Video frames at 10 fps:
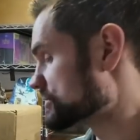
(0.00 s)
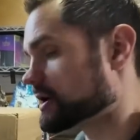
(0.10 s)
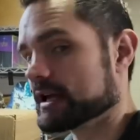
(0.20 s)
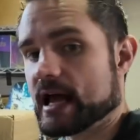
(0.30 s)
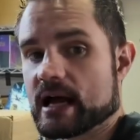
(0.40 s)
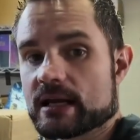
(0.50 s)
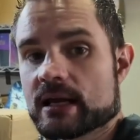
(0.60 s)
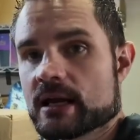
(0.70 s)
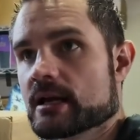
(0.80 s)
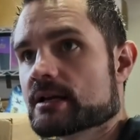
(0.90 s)
has already had
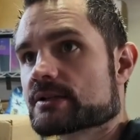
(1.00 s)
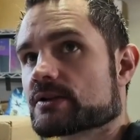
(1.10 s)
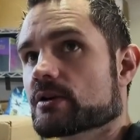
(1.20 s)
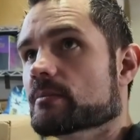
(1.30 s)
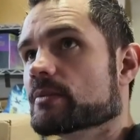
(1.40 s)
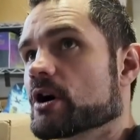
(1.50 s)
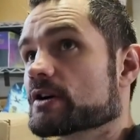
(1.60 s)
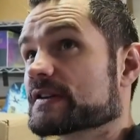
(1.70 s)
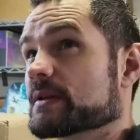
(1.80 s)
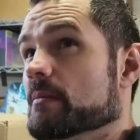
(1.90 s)
some
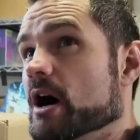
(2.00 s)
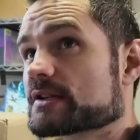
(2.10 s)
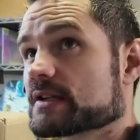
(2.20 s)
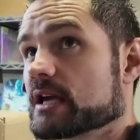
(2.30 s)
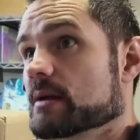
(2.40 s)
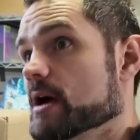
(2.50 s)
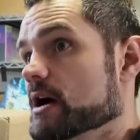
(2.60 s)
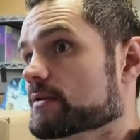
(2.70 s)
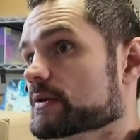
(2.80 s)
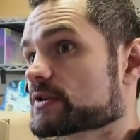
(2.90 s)
cards like the Mox that came
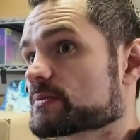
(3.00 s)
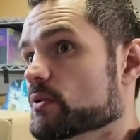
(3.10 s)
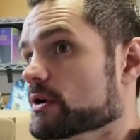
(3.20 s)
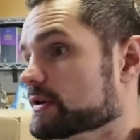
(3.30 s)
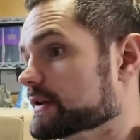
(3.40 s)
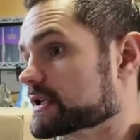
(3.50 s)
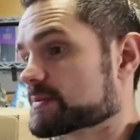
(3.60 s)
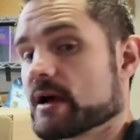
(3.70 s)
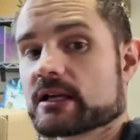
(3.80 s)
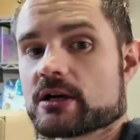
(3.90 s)
out that was spoiled, that is
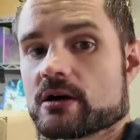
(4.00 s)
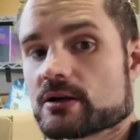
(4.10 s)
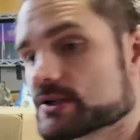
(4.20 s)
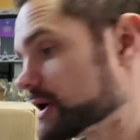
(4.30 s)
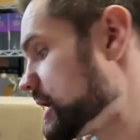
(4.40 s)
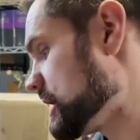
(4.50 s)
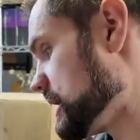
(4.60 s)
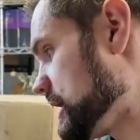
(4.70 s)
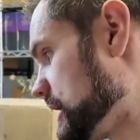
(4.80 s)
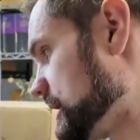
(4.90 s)
spiking cards.
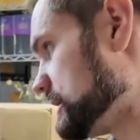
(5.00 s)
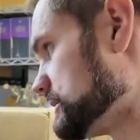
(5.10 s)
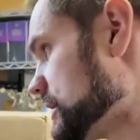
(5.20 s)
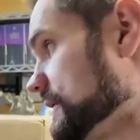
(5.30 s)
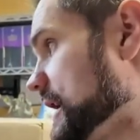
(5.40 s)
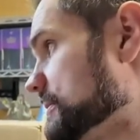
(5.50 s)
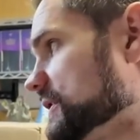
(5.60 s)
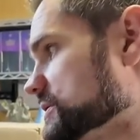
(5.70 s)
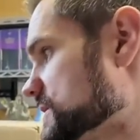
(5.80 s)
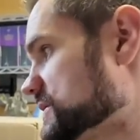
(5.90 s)
And not only that,
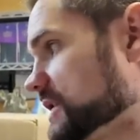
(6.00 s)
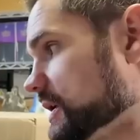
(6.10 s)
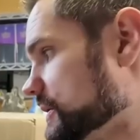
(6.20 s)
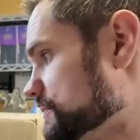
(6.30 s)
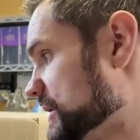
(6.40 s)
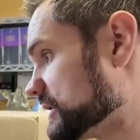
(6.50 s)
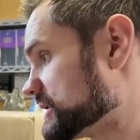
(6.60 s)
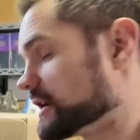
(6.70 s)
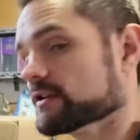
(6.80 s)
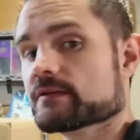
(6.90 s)
but there's just been a
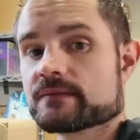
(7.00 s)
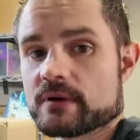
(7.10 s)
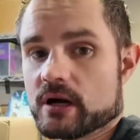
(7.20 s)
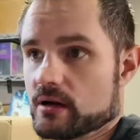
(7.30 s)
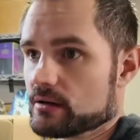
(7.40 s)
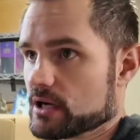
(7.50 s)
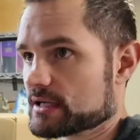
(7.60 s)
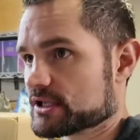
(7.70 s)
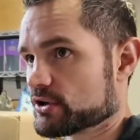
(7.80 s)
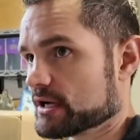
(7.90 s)
ton of
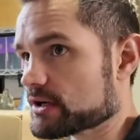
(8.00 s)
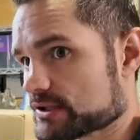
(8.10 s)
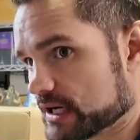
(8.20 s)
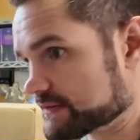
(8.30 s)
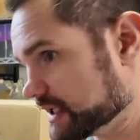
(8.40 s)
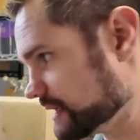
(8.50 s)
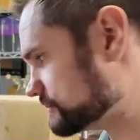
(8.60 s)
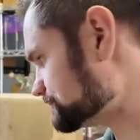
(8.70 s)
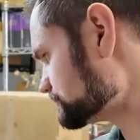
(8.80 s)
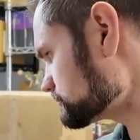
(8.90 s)
content creators that I've seen